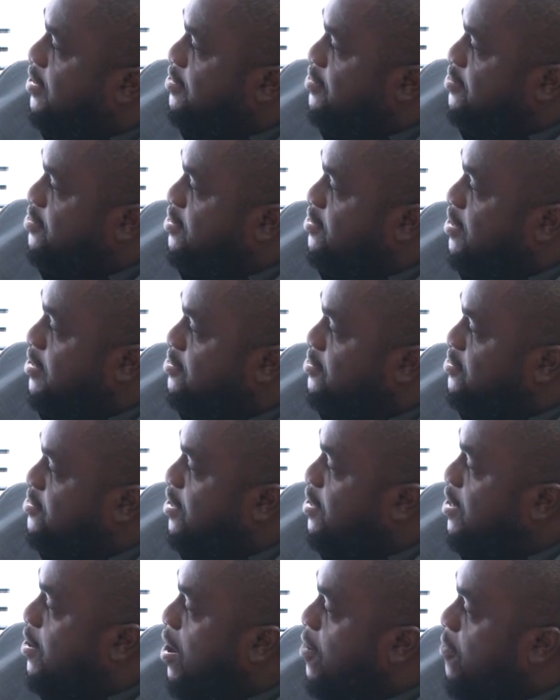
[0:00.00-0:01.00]
These
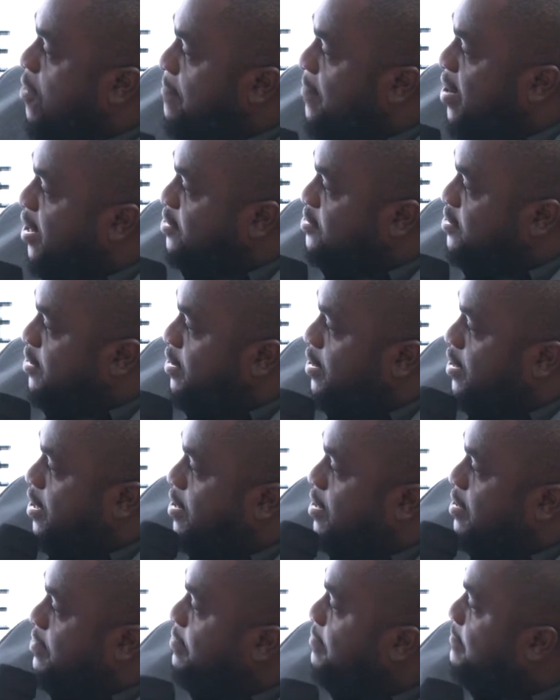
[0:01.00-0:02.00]
are among the
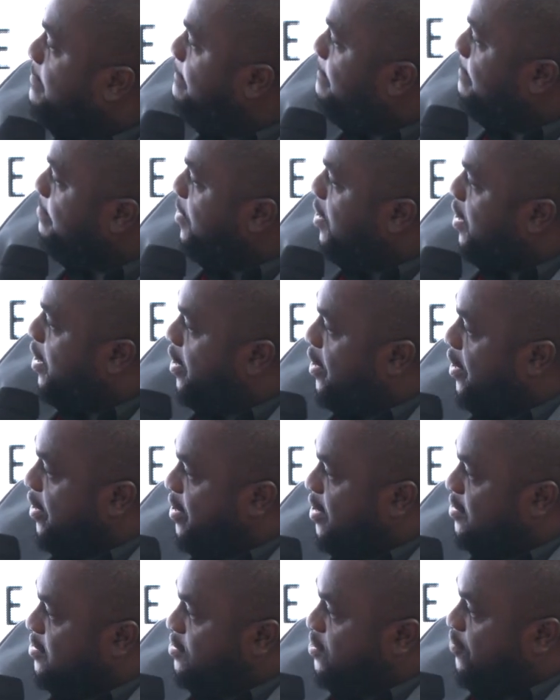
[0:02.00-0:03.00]

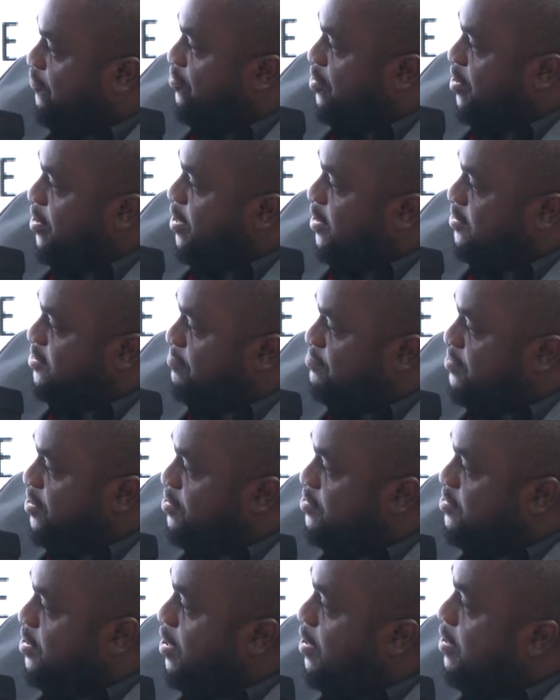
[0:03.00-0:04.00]
carriers that have already
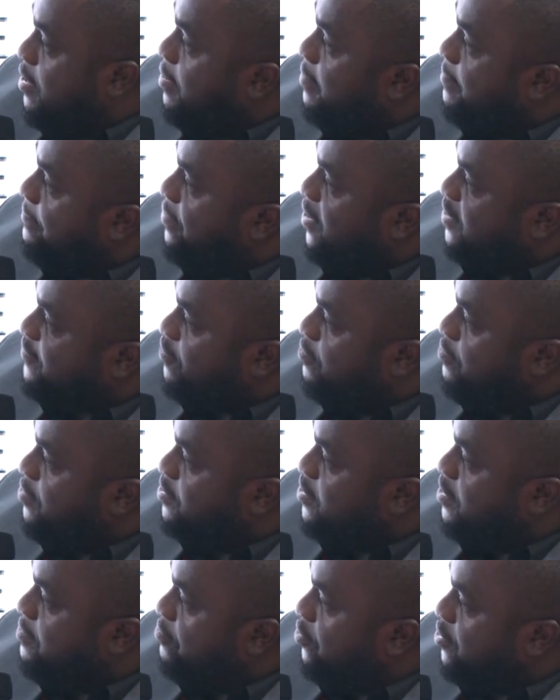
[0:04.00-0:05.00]
accepted the platform
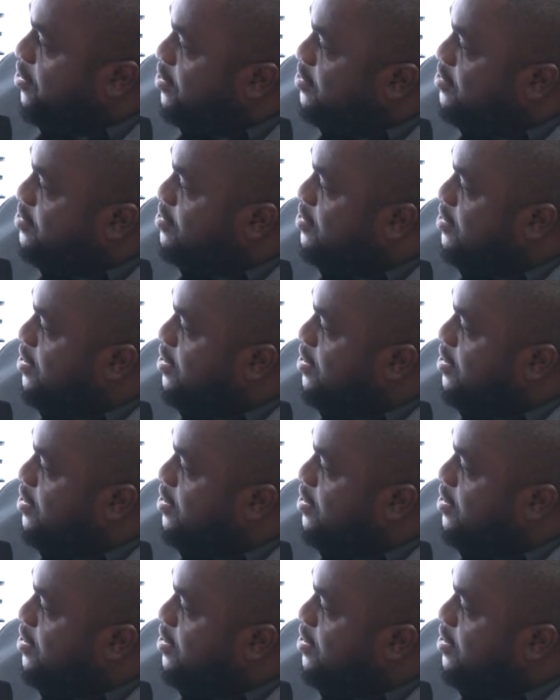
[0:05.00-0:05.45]
and onboarded,